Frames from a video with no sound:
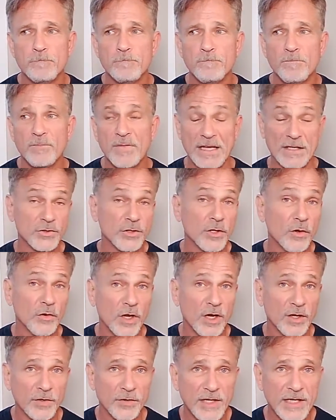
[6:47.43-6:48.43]
That's no
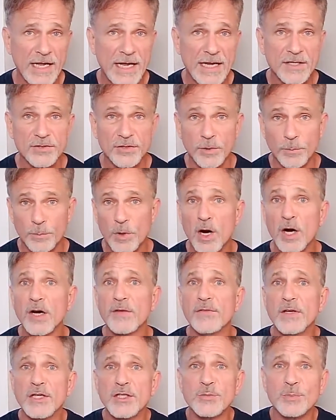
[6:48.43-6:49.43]
longer the case. Now, part
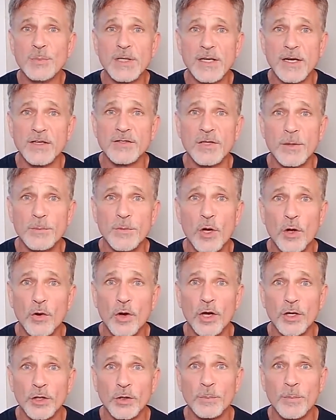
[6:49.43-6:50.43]
of it is because I'm no
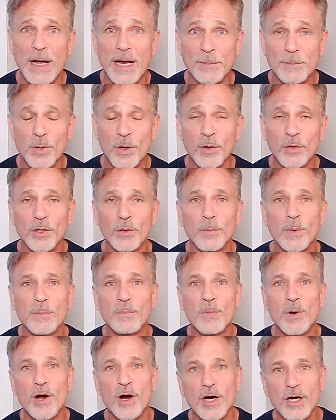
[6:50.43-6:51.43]
longer bipolar, but
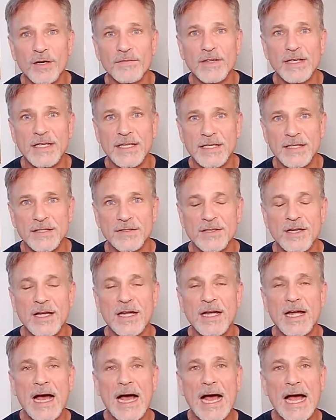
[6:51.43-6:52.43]
part of it is
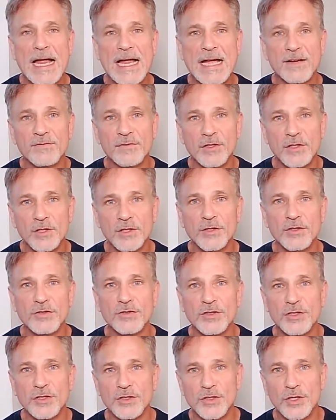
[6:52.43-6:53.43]
I have learned
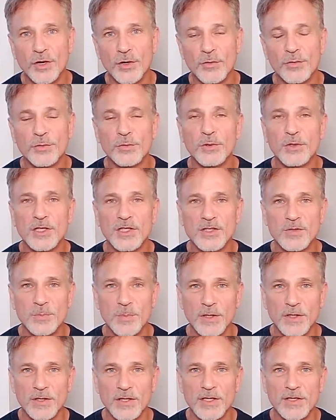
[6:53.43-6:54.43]
to go through
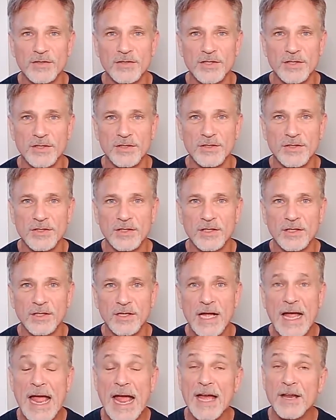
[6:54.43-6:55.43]
experiences
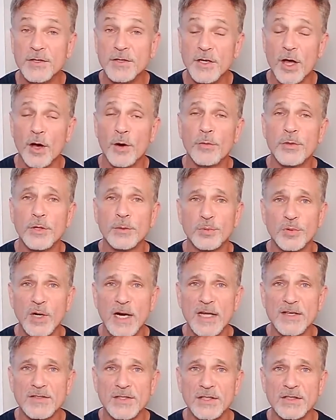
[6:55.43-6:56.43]
and know they're
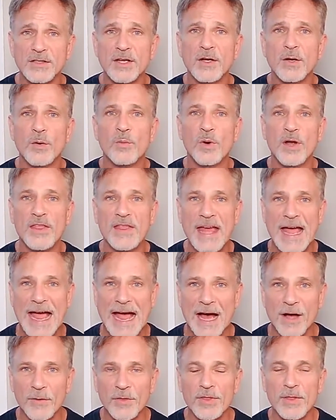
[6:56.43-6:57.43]
present
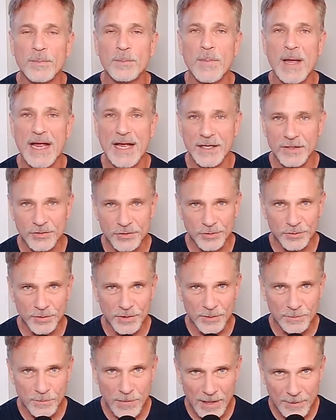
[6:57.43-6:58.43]
without them
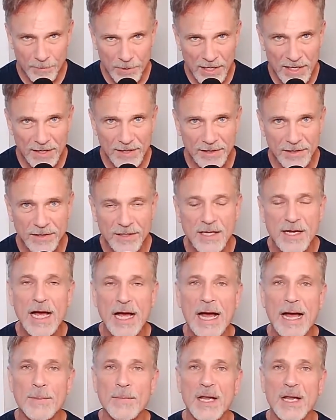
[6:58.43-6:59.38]
entering my body. I